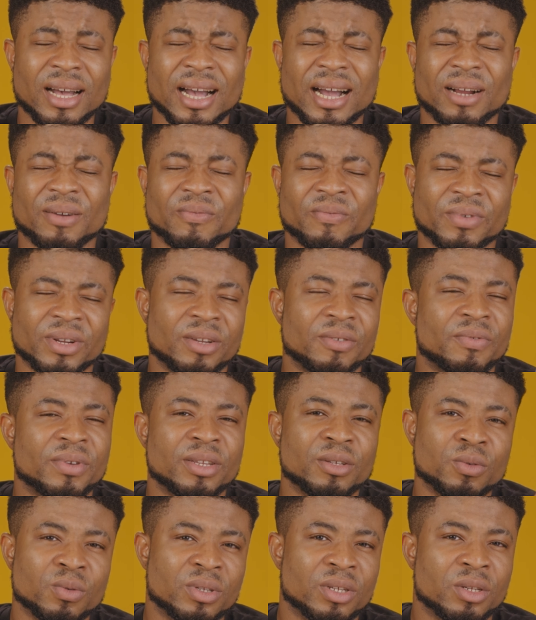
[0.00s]
are
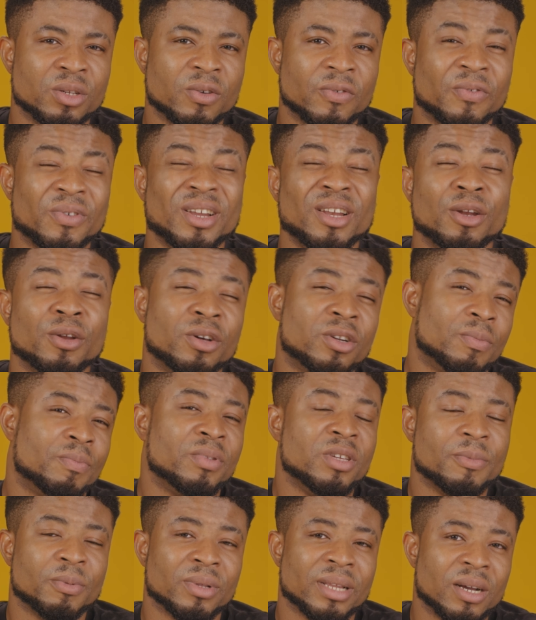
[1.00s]
really good enough for a lot of
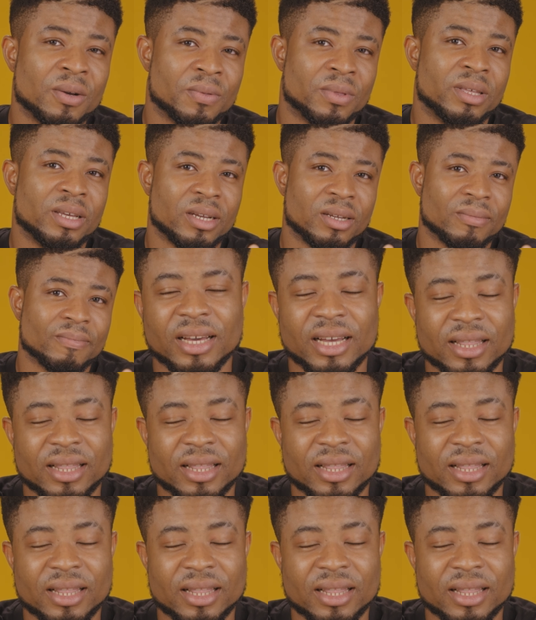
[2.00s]
people out there.